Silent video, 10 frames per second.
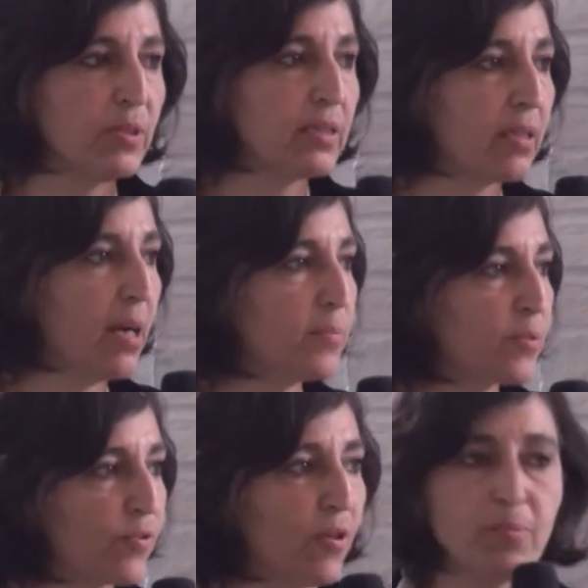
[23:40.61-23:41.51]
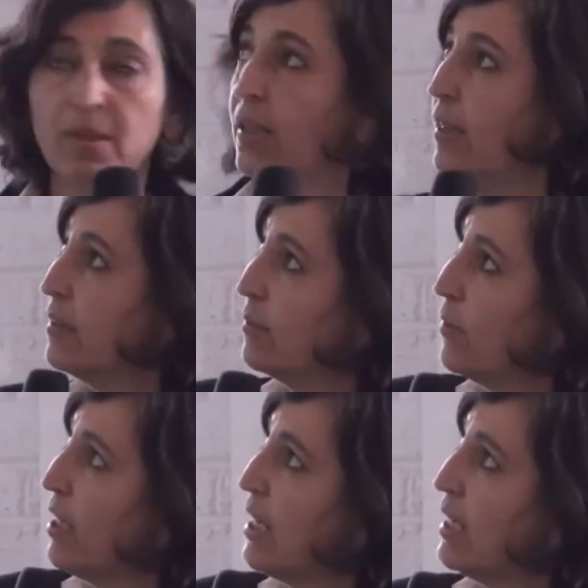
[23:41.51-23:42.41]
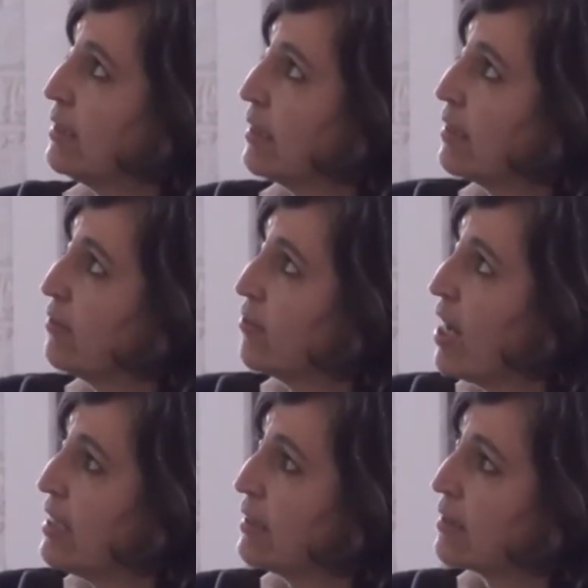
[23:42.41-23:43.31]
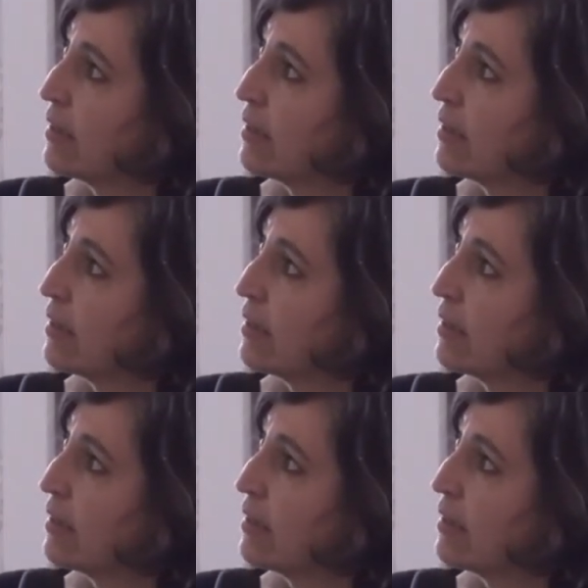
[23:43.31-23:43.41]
It comes from the way the rent